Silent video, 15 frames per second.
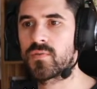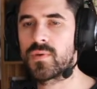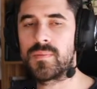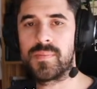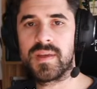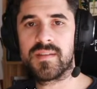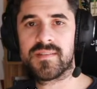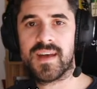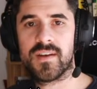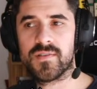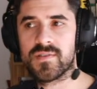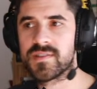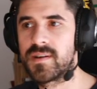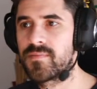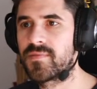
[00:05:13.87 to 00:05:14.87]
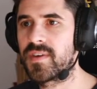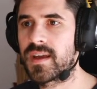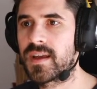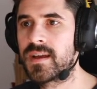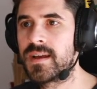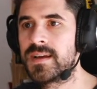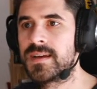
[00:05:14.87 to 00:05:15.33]
psi or
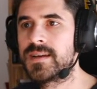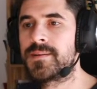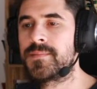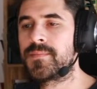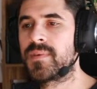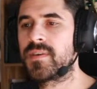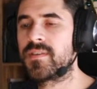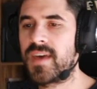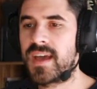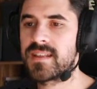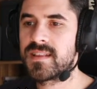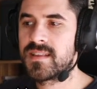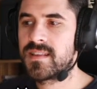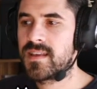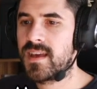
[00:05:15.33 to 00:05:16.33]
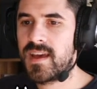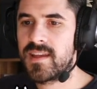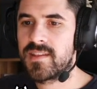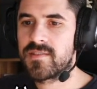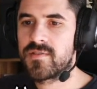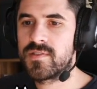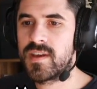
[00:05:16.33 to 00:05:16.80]
something. Then
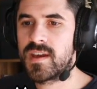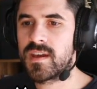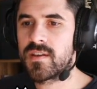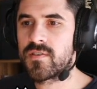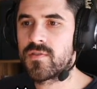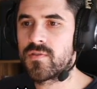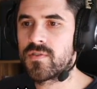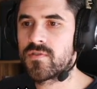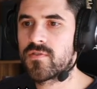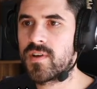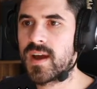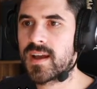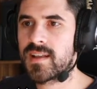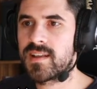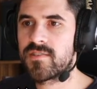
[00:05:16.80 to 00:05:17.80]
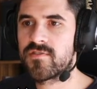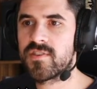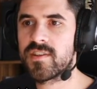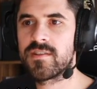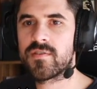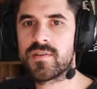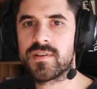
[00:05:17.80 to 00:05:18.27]
as you take it to the track, let's
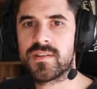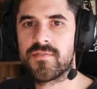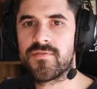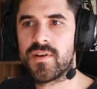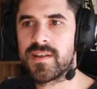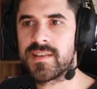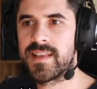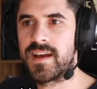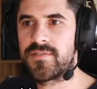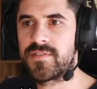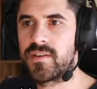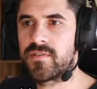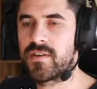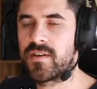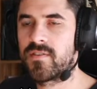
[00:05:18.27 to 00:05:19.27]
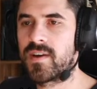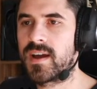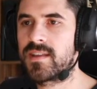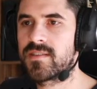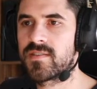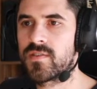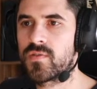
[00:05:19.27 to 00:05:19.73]
just look at the front left here, all
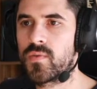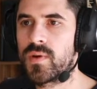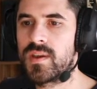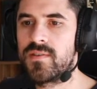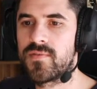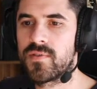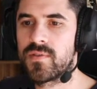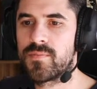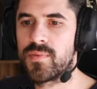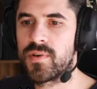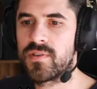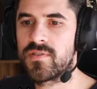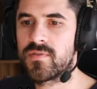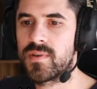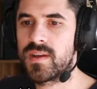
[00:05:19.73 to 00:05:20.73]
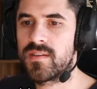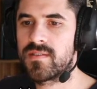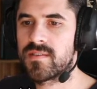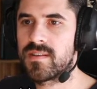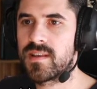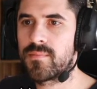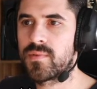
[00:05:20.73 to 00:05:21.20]
right? So 24.3
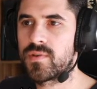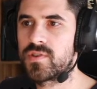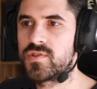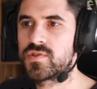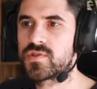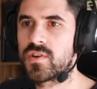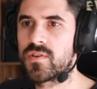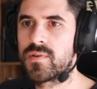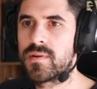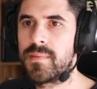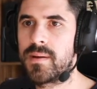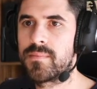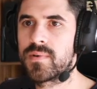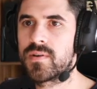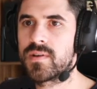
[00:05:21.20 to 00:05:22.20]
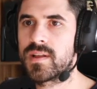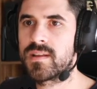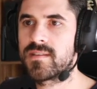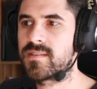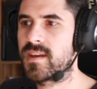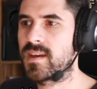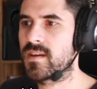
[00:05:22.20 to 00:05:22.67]
is a number you shall remember.
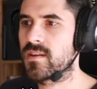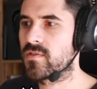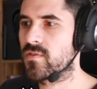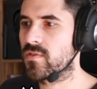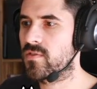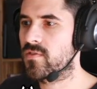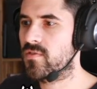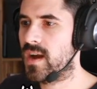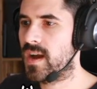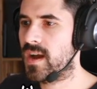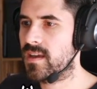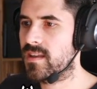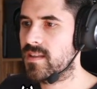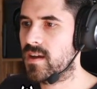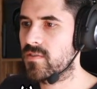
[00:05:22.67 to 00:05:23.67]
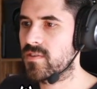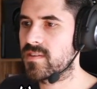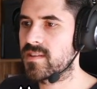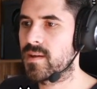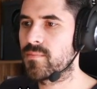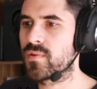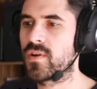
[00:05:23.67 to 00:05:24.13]
Let's take it to the track, and now
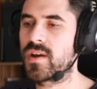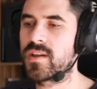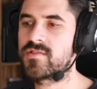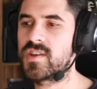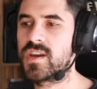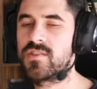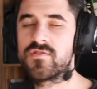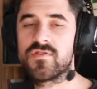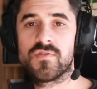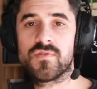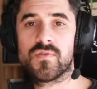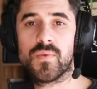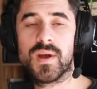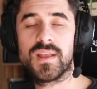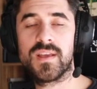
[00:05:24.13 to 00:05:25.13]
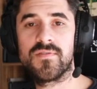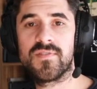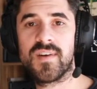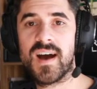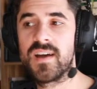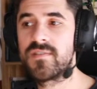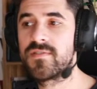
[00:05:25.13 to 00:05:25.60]
this number has changed to
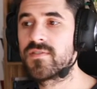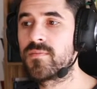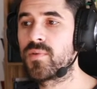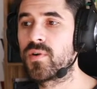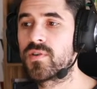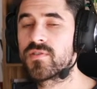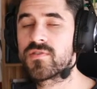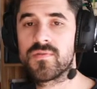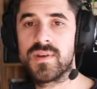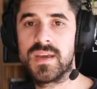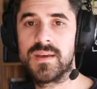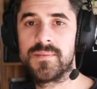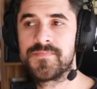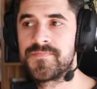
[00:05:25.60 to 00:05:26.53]
25.3.